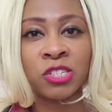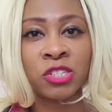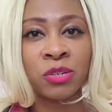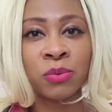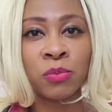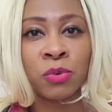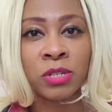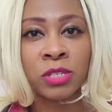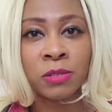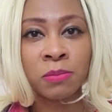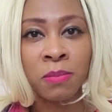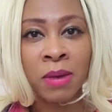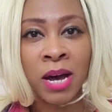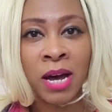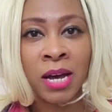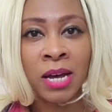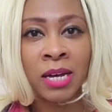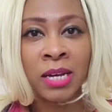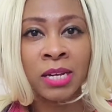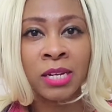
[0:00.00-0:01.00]
someone's
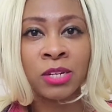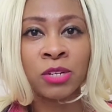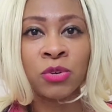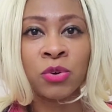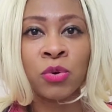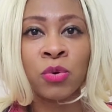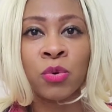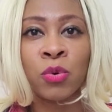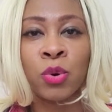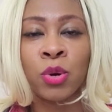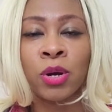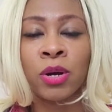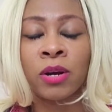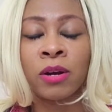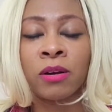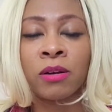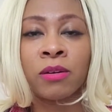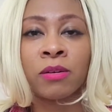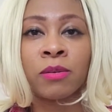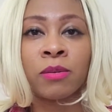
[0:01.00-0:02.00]
mind
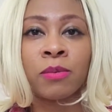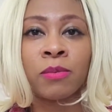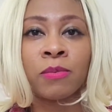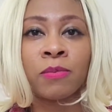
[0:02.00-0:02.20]
or